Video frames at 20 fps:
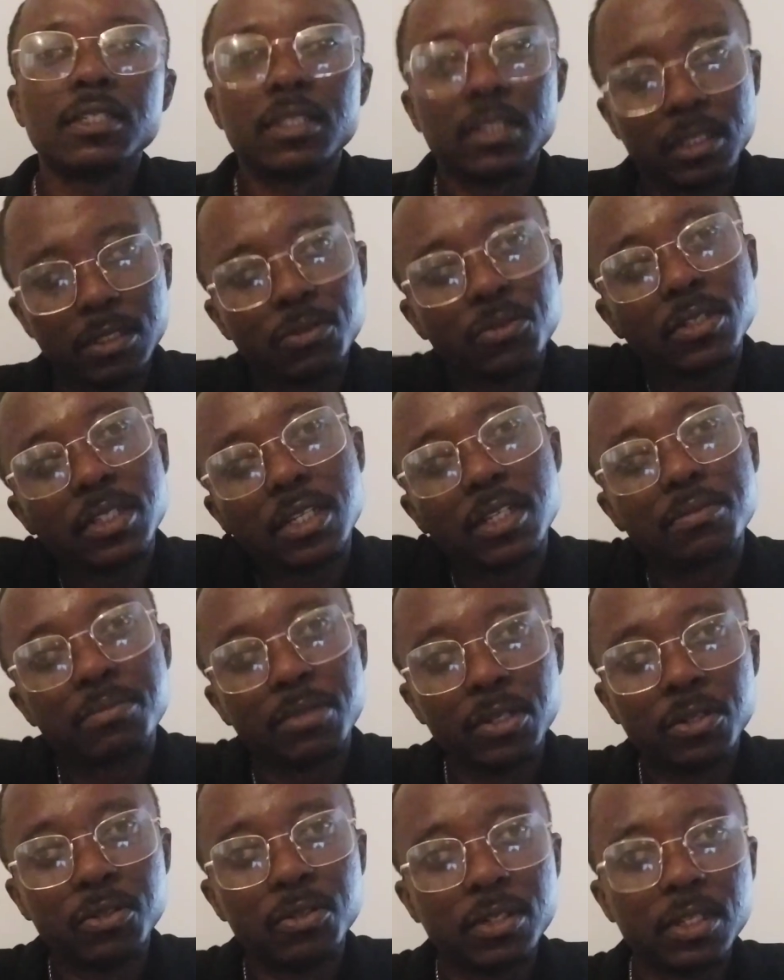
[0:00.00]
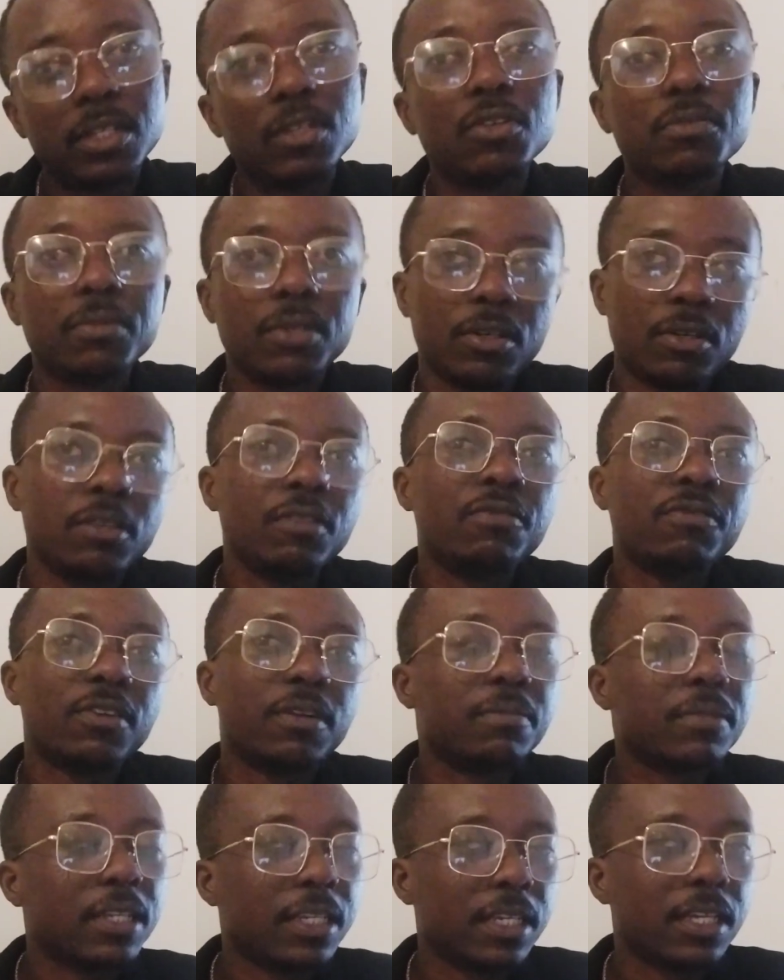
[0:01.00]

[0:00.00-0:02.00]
won't it be good? It will be good for me.